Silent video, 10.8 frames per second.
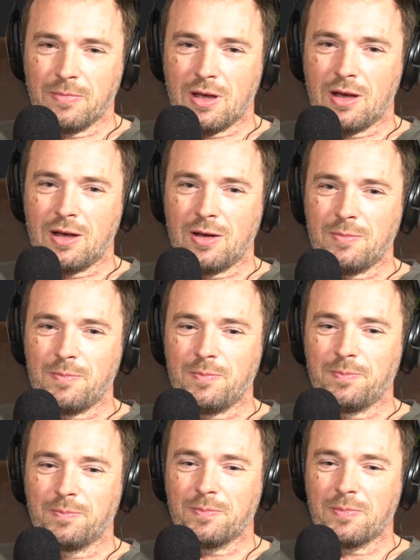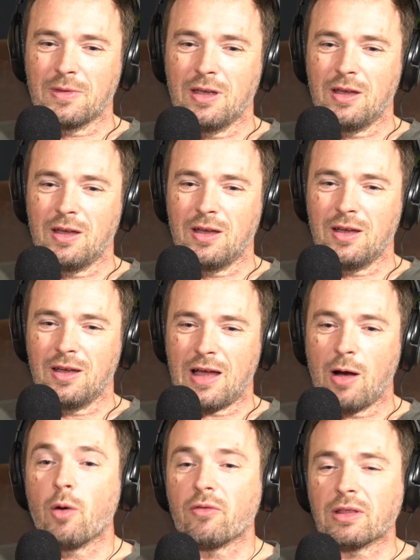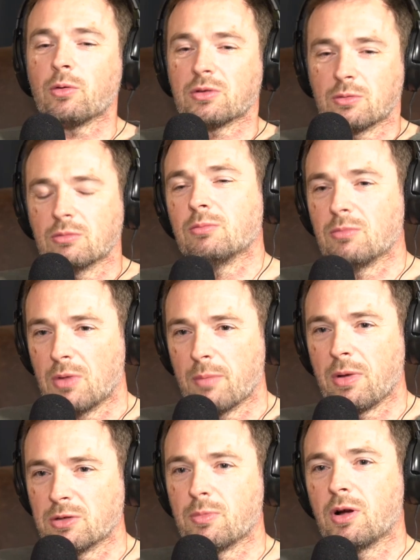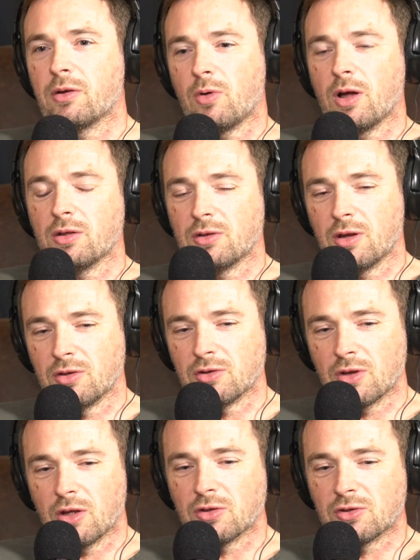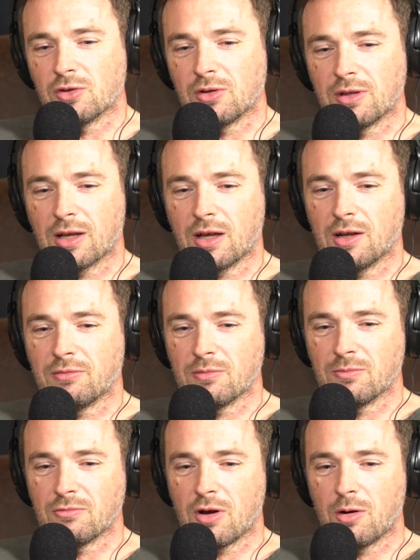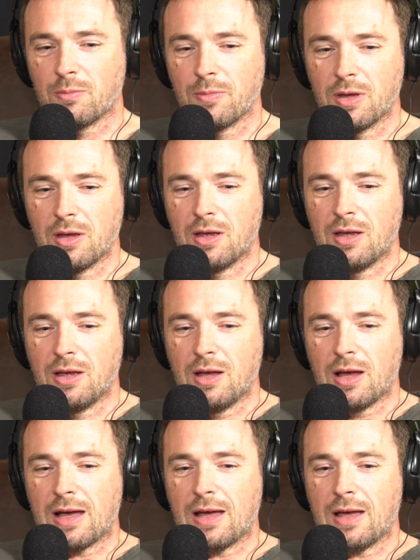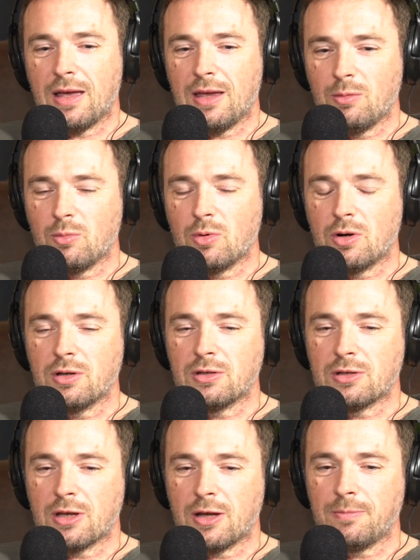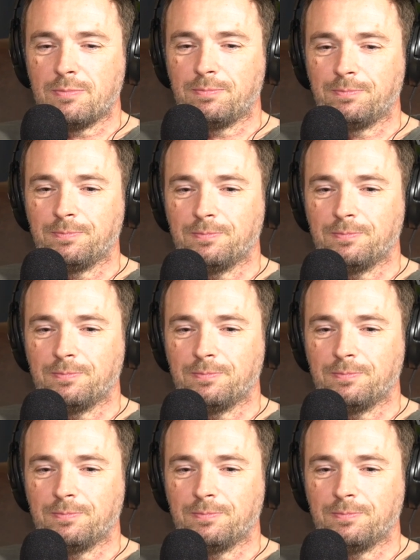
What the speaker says: Okay. However, that was my benchmark of what I understood in that kind of realm. It was so